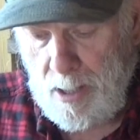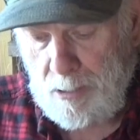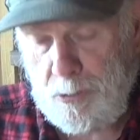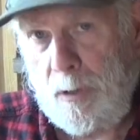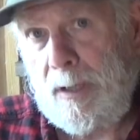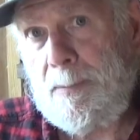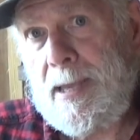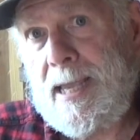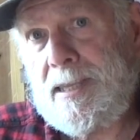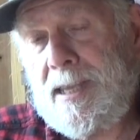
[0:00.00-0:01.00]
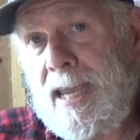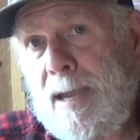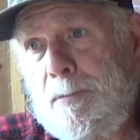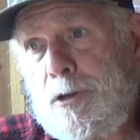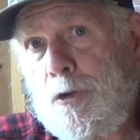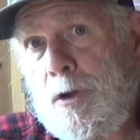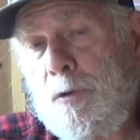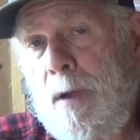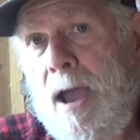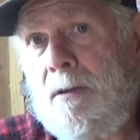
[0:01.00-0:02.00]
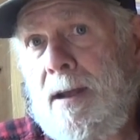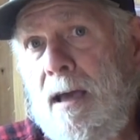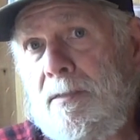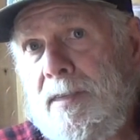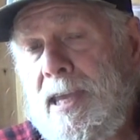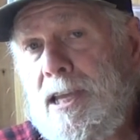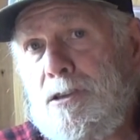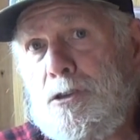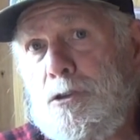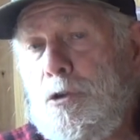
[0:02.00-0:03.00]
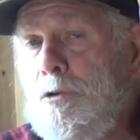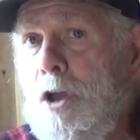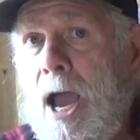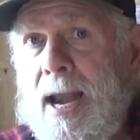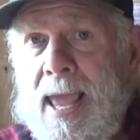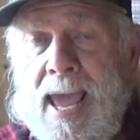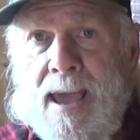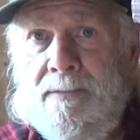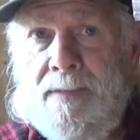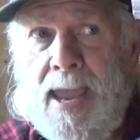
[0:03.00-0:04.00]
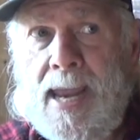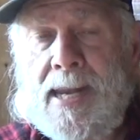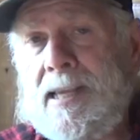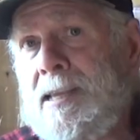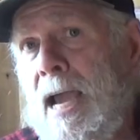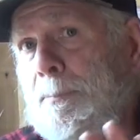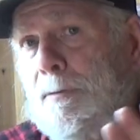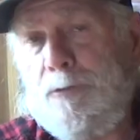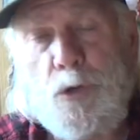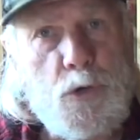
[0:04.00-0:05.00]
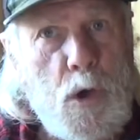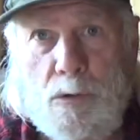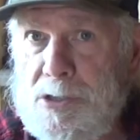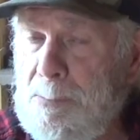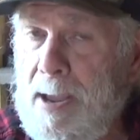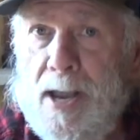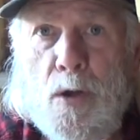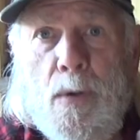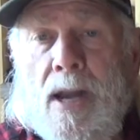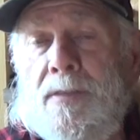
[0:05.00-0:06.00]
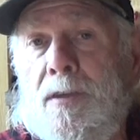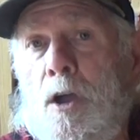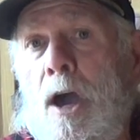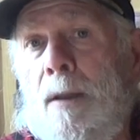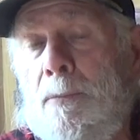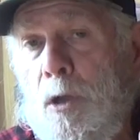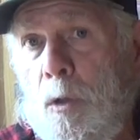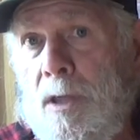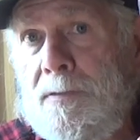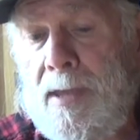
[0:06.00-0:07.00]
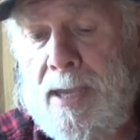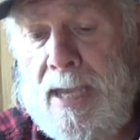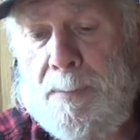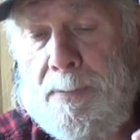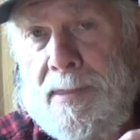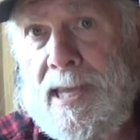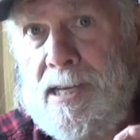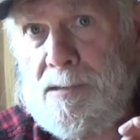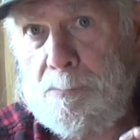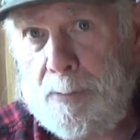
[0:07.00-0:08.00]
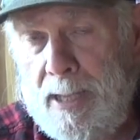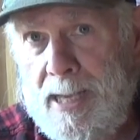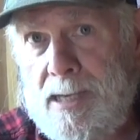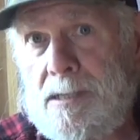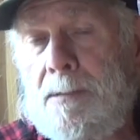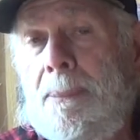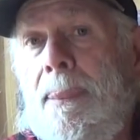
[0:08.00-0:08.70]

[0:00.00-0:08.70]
So let me get the camera turned around. Now these do not have any type of Duco cement or anything on them. The only thing keeping these in place,